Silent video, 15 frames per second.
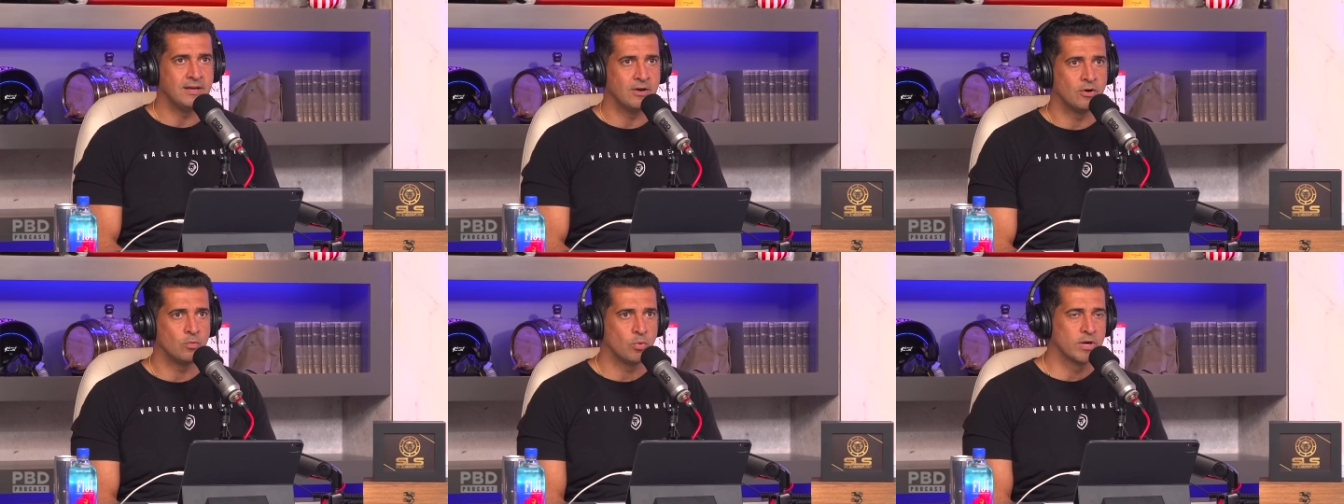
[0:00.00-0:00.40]

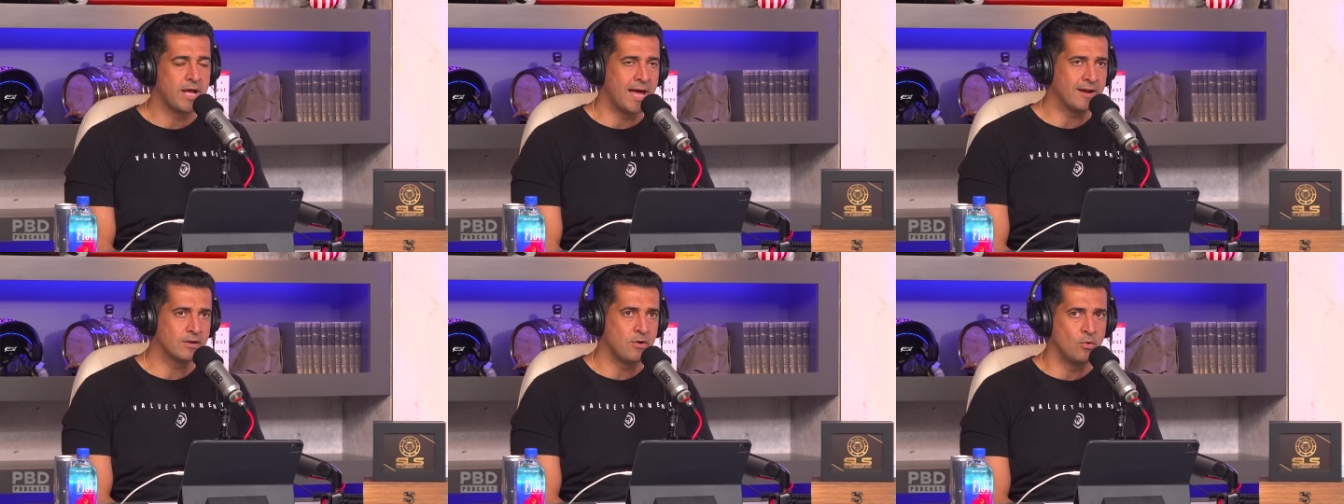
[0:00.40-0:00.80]
here, we're
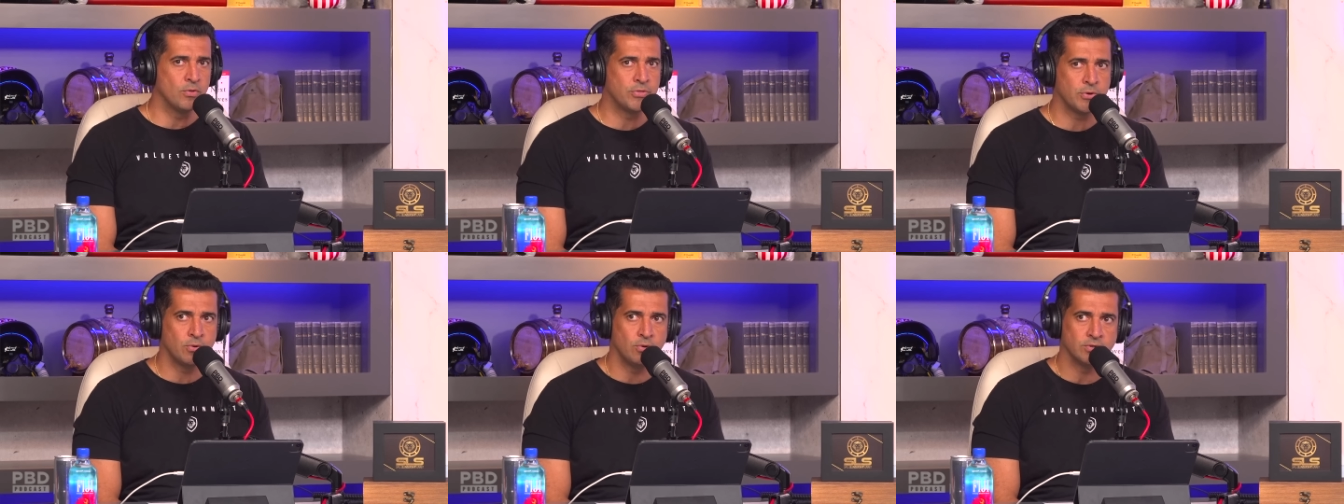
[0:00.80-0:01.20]
kind of
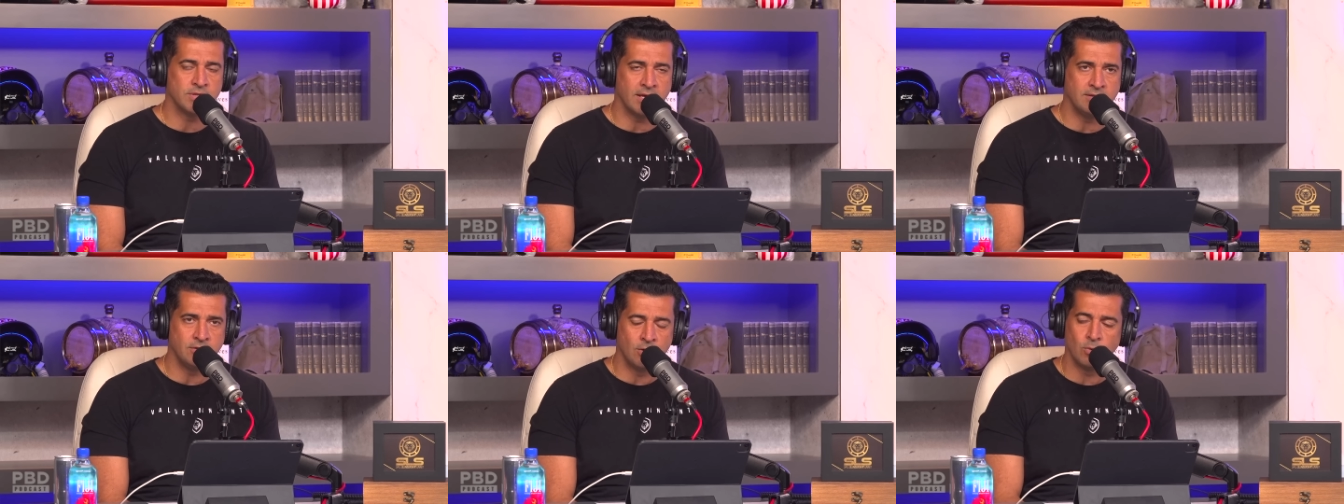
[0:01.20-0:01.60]
going through
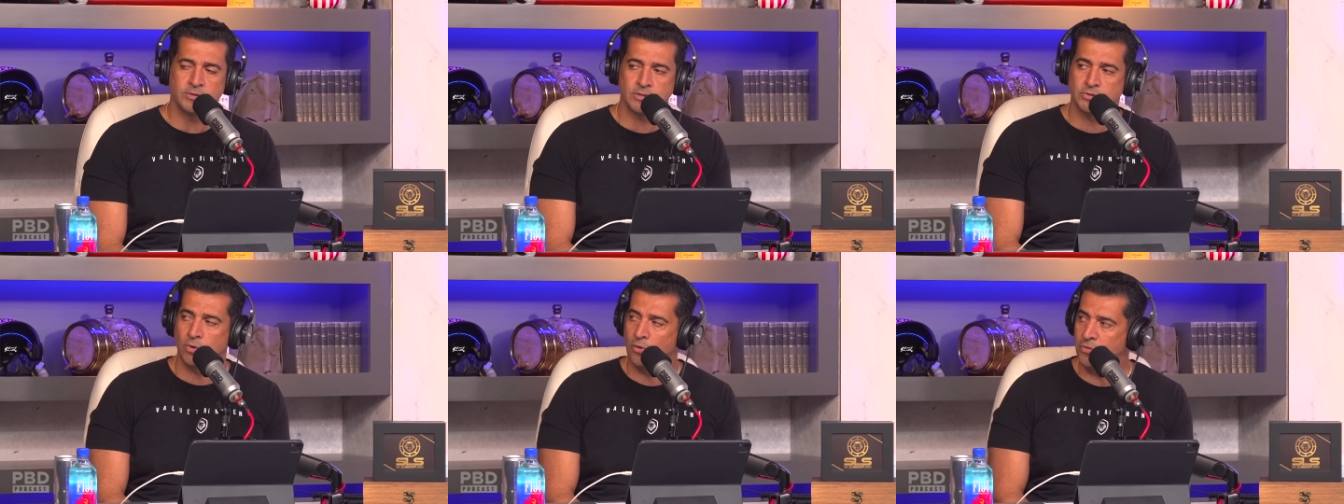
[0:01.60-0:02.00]
it, and you know
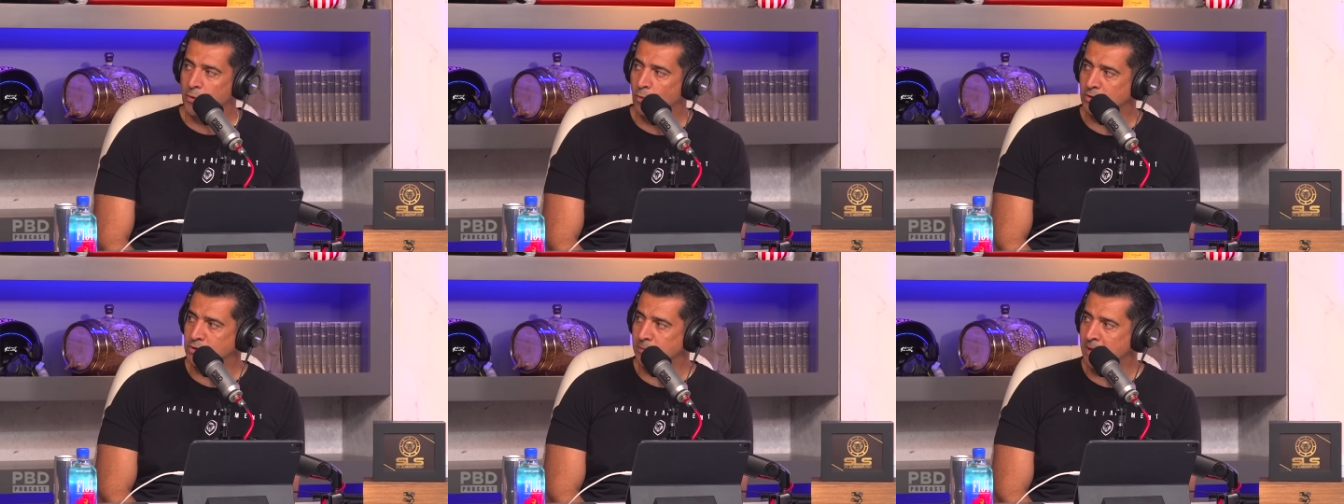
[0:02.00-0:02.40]
what this whole
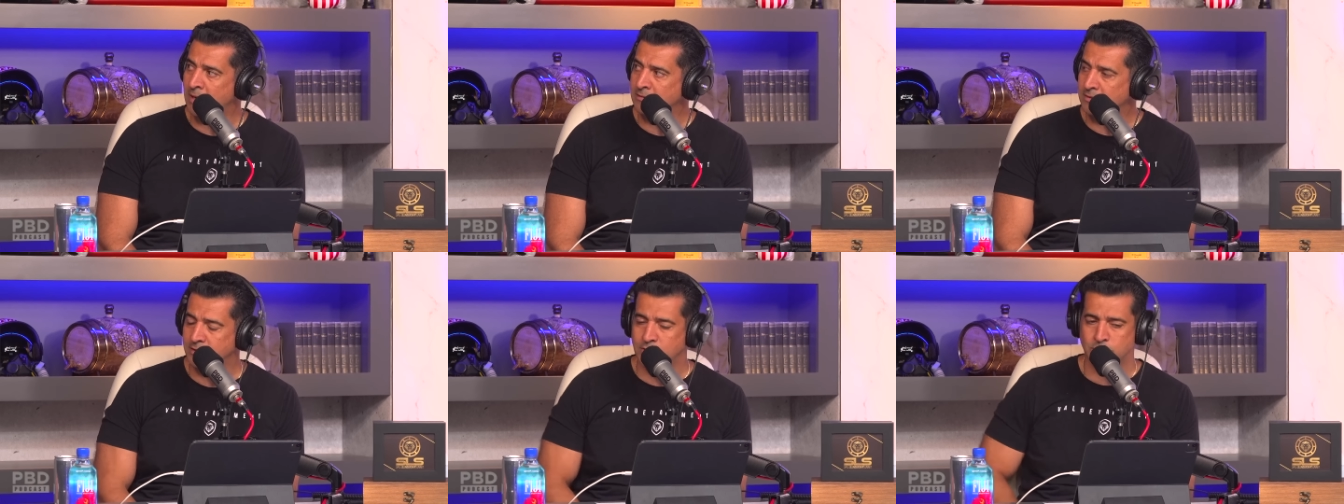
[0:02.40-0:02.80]
thing was
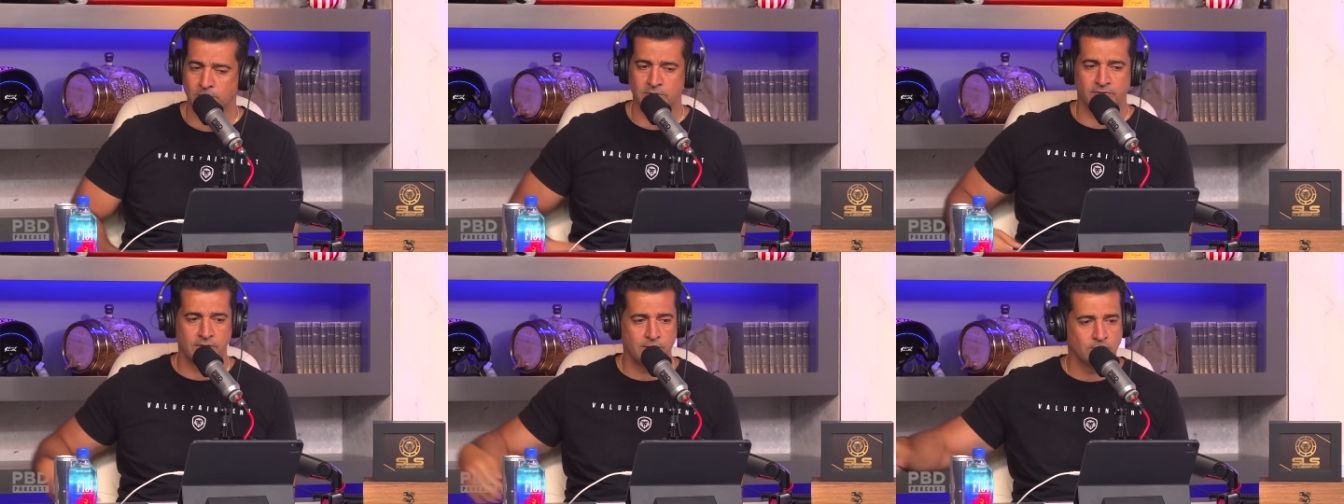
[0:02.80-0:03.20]
about? Here's
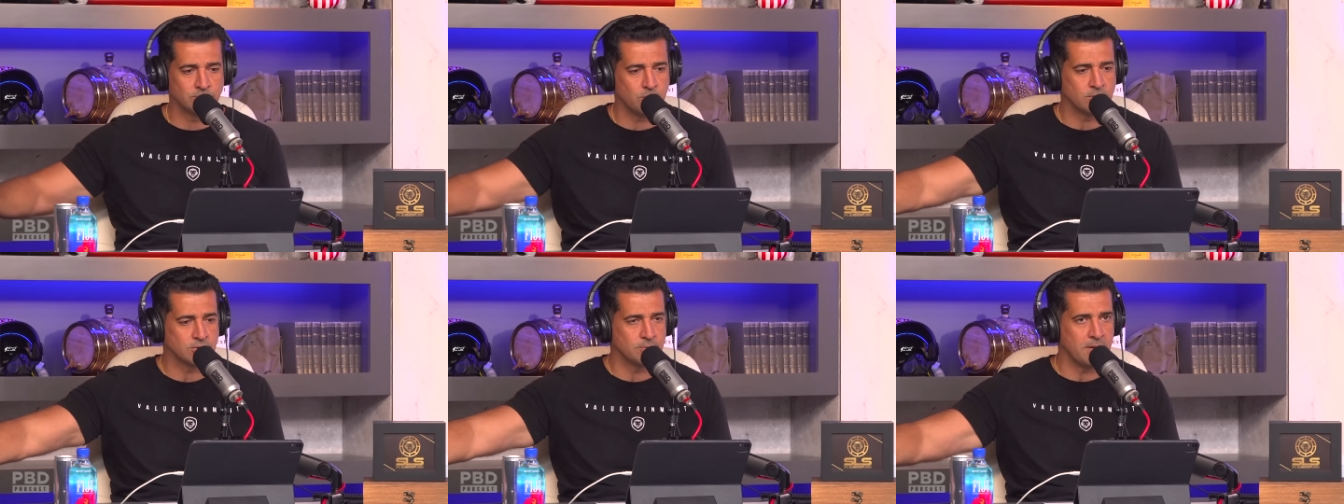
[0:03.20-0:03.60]
what the
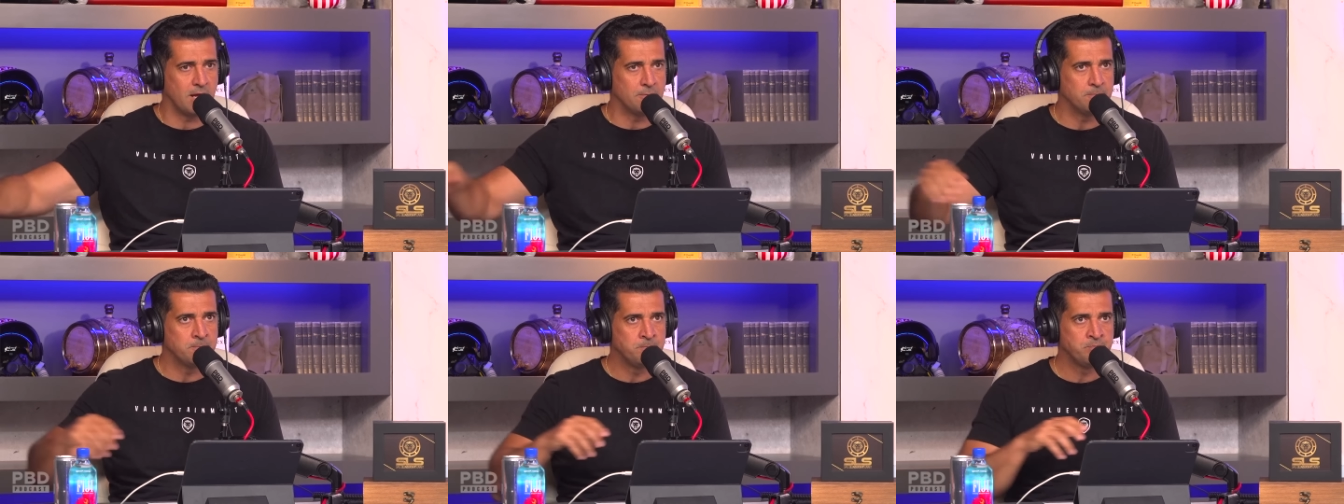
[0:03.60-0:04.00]
videos was
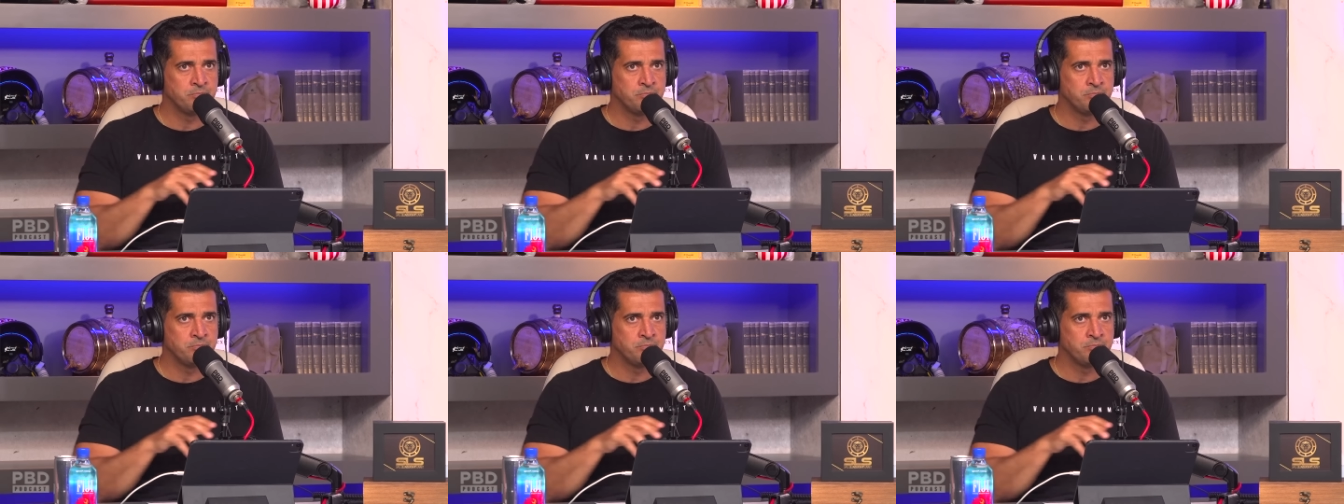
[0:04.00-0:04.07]
about.